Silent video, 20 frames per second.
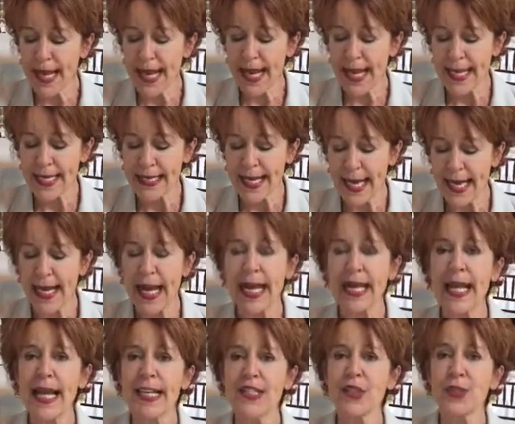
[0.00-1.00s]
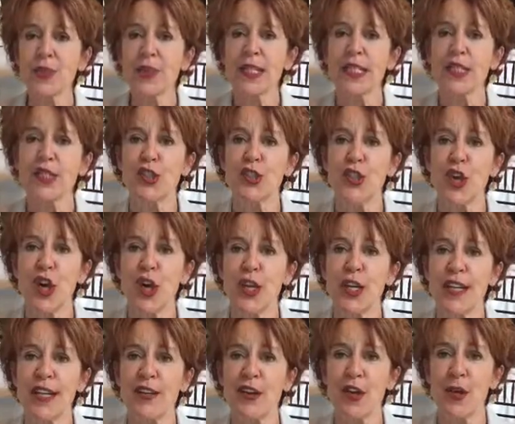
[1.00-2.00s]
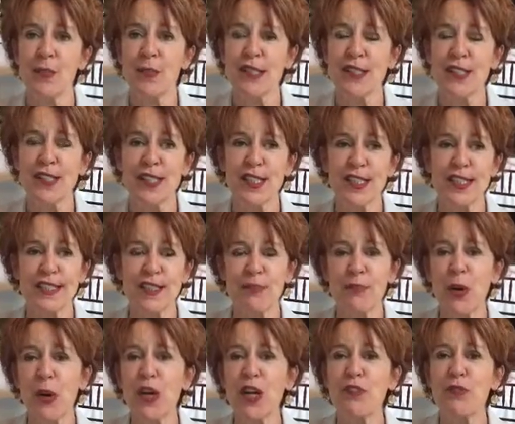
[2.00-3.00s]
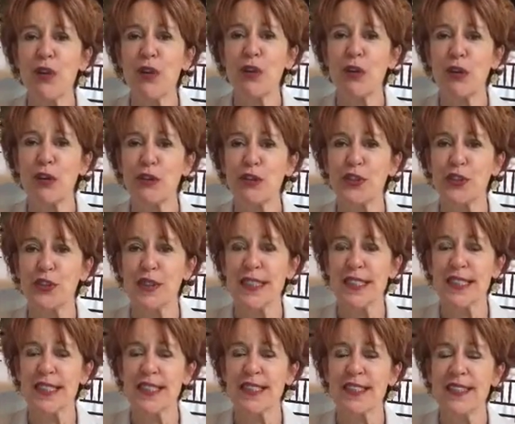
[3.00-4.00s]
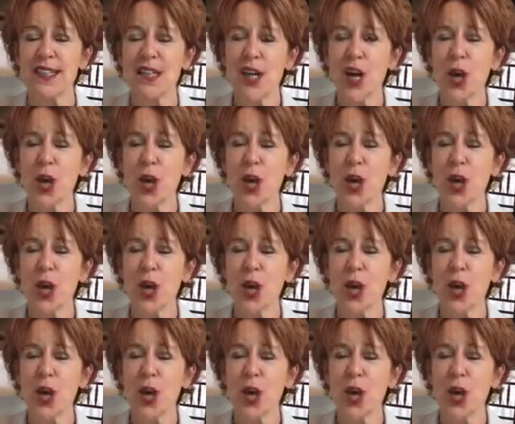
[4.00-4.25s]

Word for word: And I, I like to really start in our business, uh, part of our culture is a,